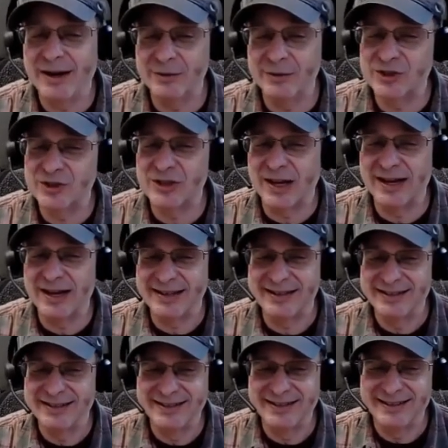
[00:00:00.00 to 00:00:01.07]

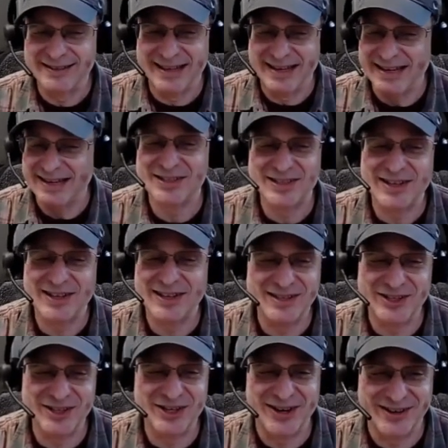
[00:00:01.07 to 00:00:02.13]
outside than inside
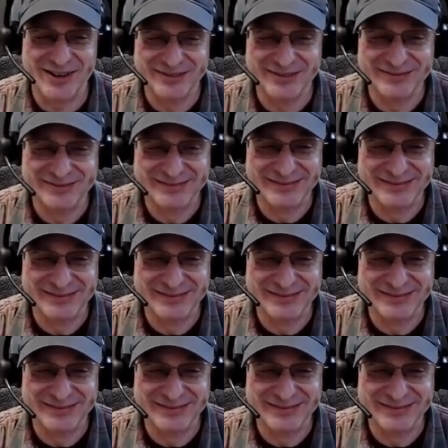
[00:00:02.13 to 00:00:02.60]
the jar.